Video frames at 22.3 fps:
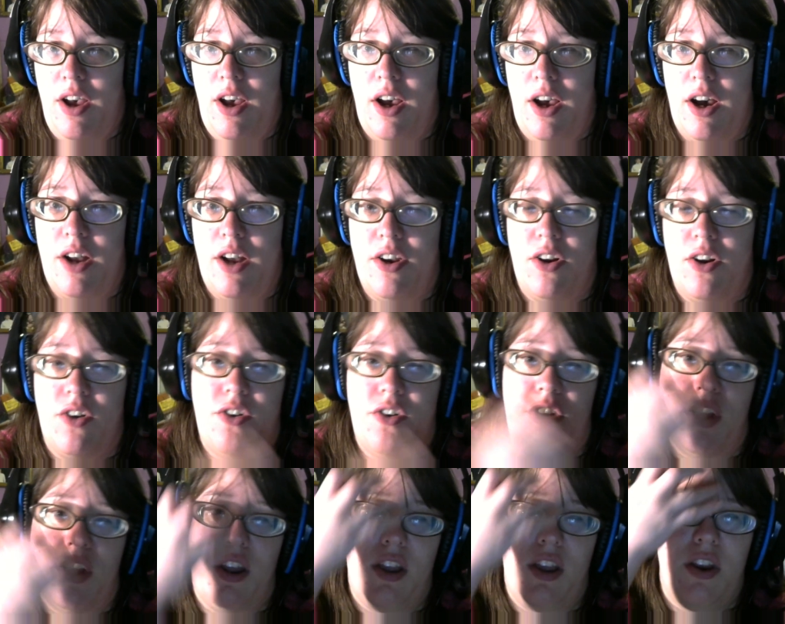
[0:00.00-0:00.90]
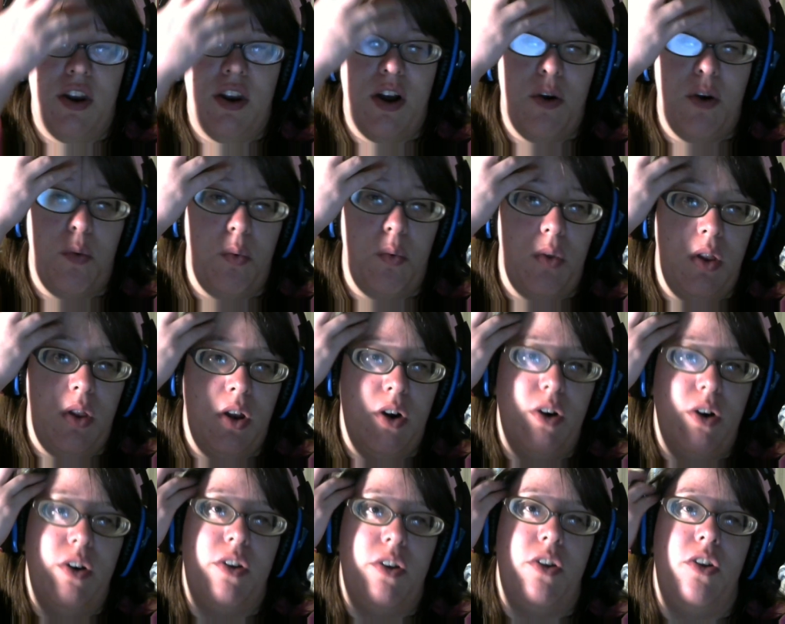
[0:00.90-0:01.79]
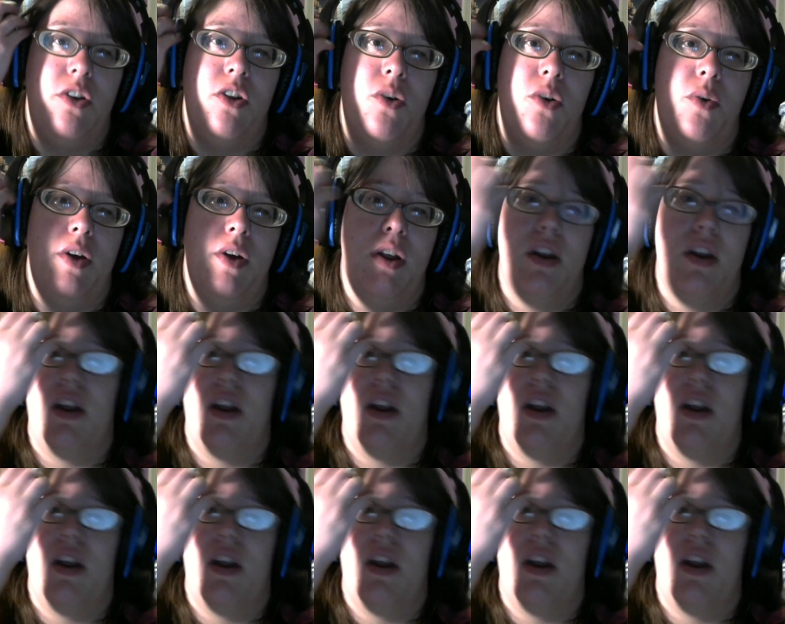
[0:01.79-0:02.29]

I told she can, you know, learn to do it